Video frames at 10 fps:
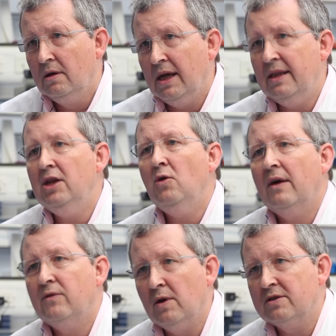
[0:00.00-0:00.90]
And then you
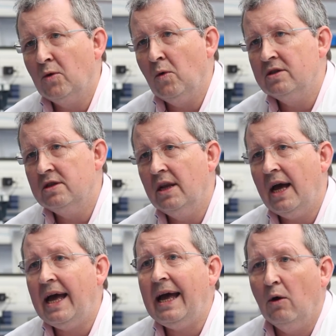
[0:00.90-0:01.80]
have to ask the question,
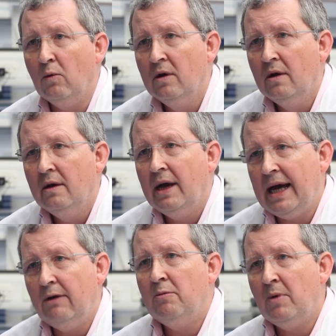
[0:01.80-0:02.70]
how?
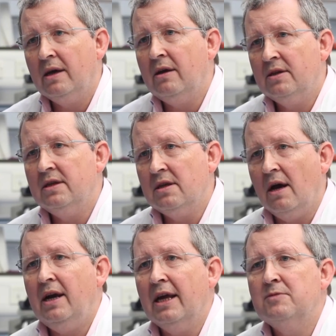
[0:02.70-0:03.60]
How am I going to
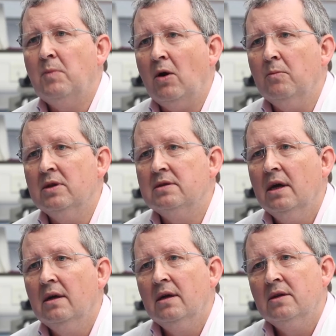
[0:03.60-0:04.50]
design an experiment
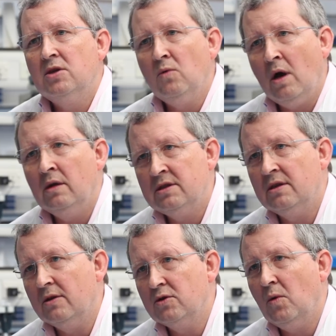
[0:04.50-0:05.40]
to answer
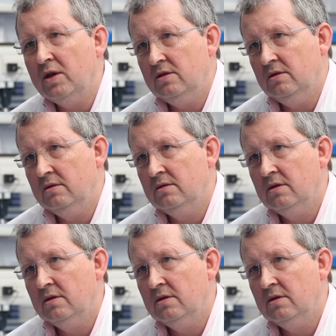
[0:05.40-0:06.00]
those questions?